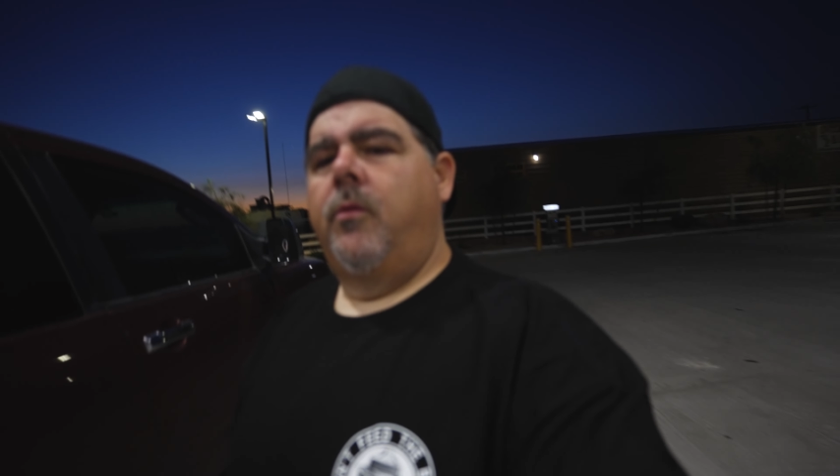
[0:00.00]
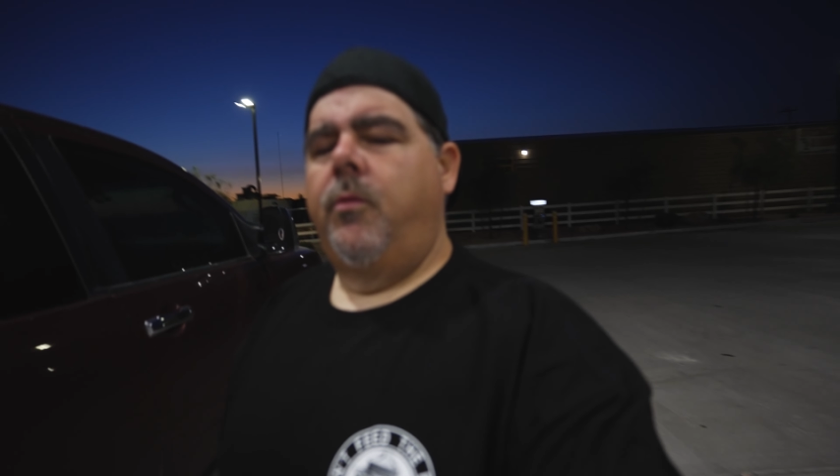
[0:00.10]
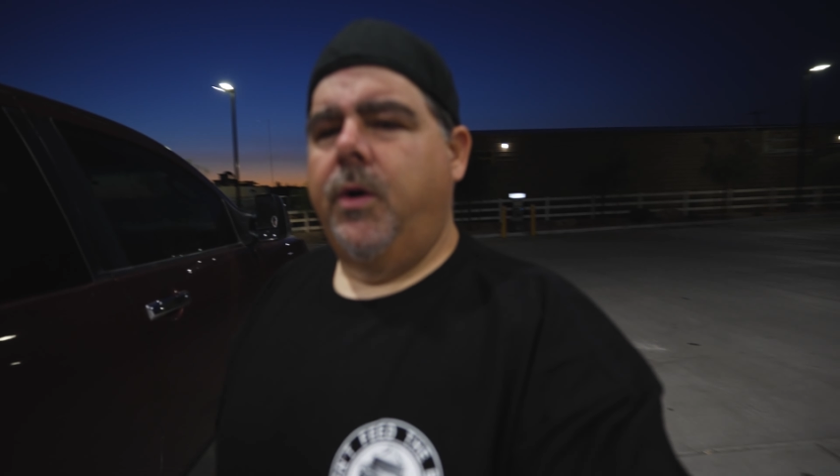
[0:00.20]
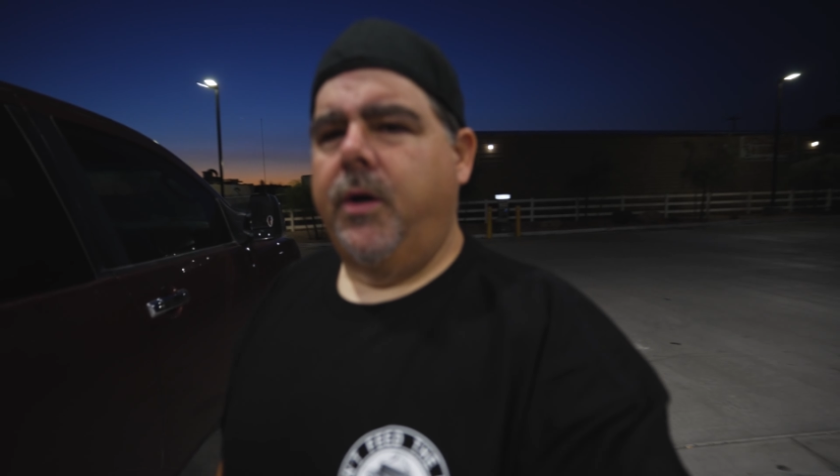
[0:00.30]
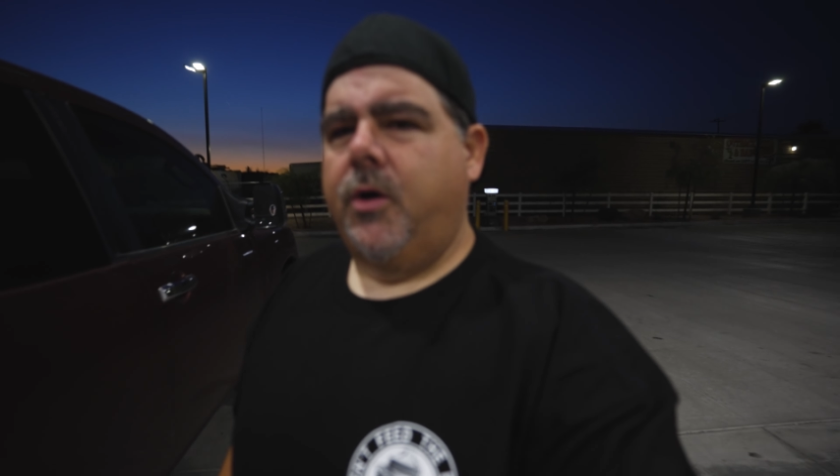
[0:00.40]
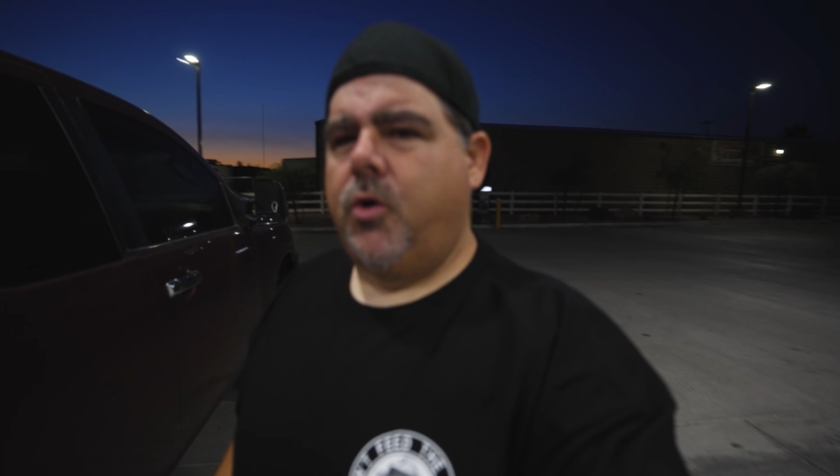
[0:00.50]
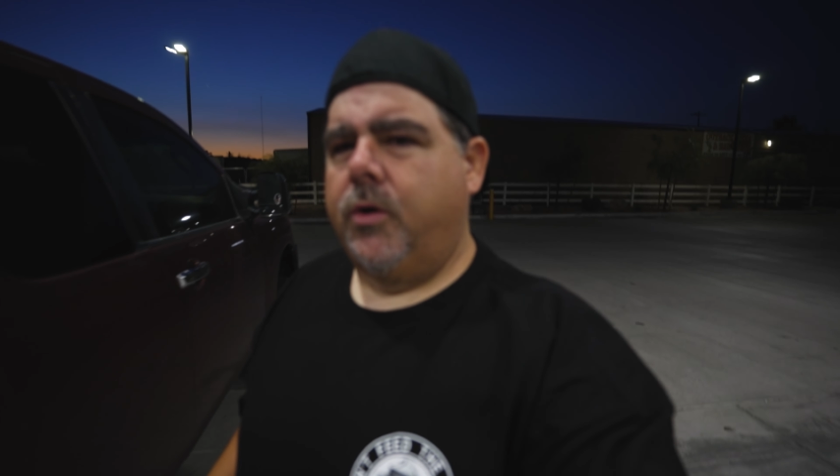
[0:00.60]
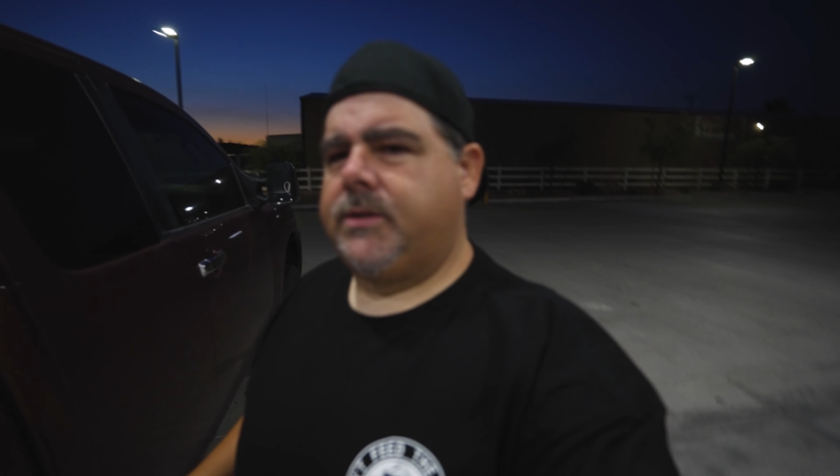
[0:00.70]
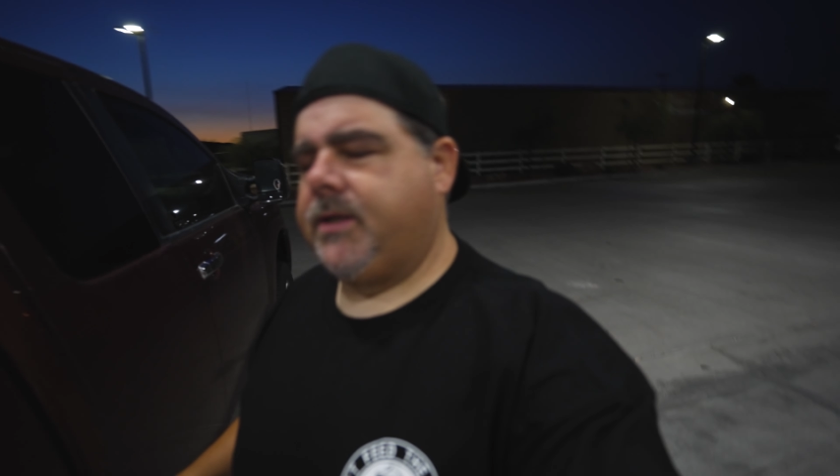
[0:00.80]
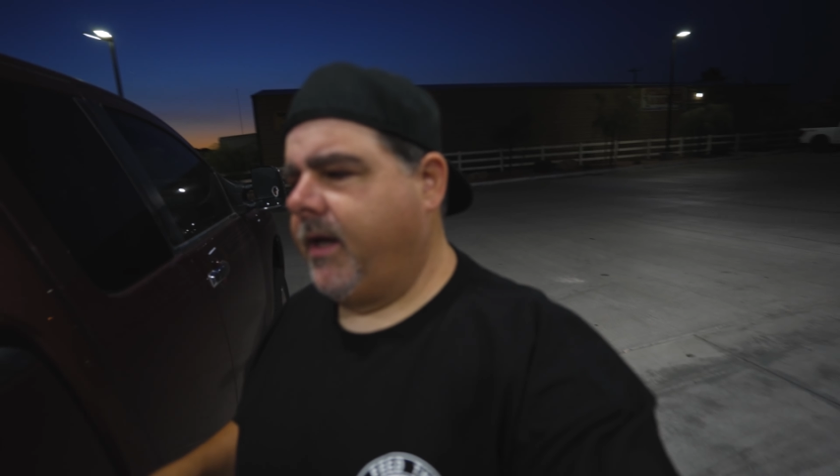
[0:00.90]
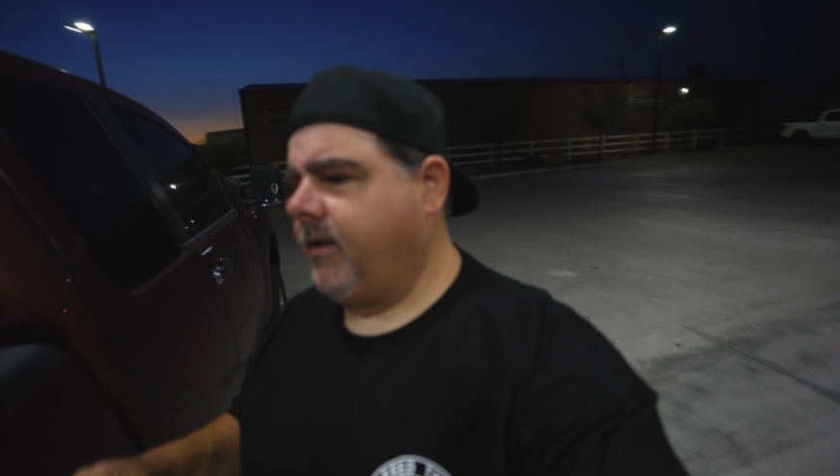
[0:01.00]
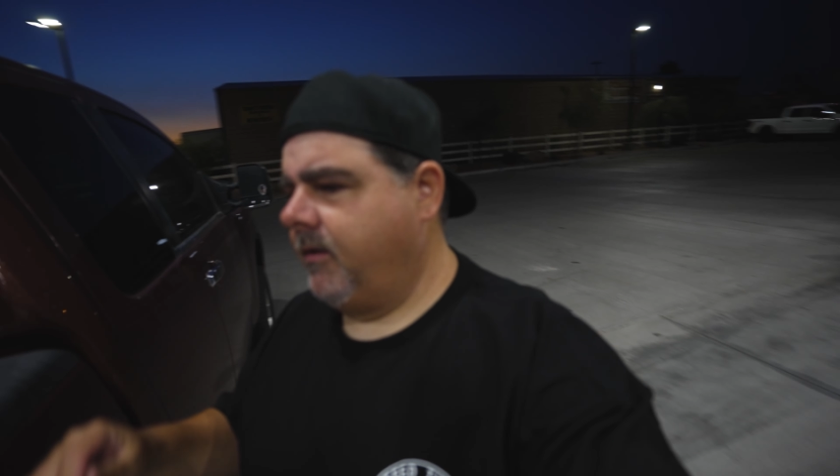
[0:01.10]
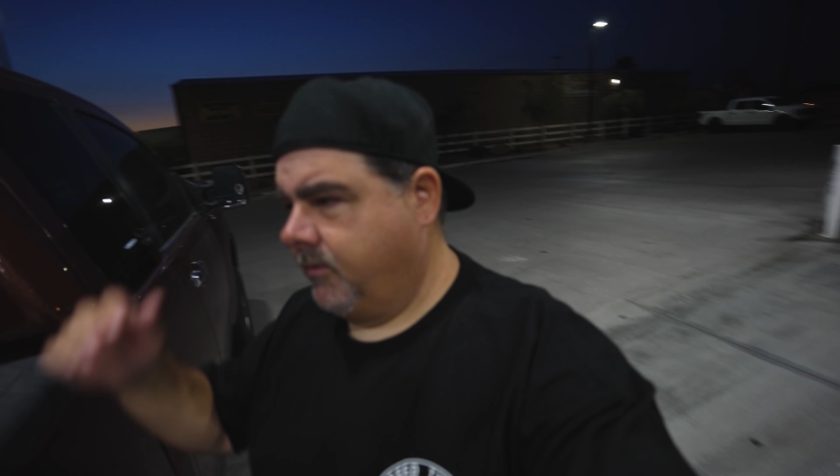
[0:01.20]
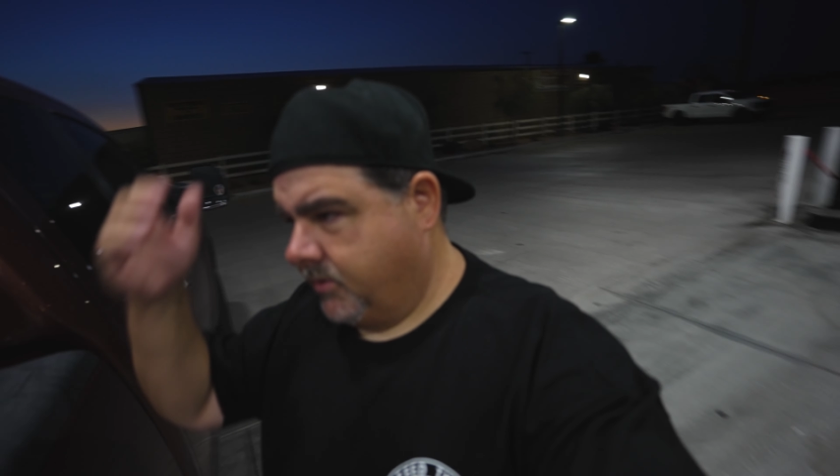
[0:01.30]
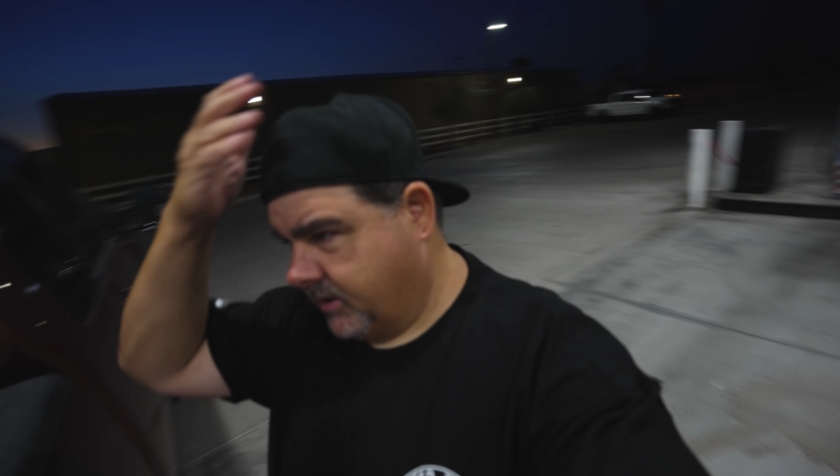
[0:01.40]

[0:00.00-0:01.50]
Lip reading: We're in Quartzsite,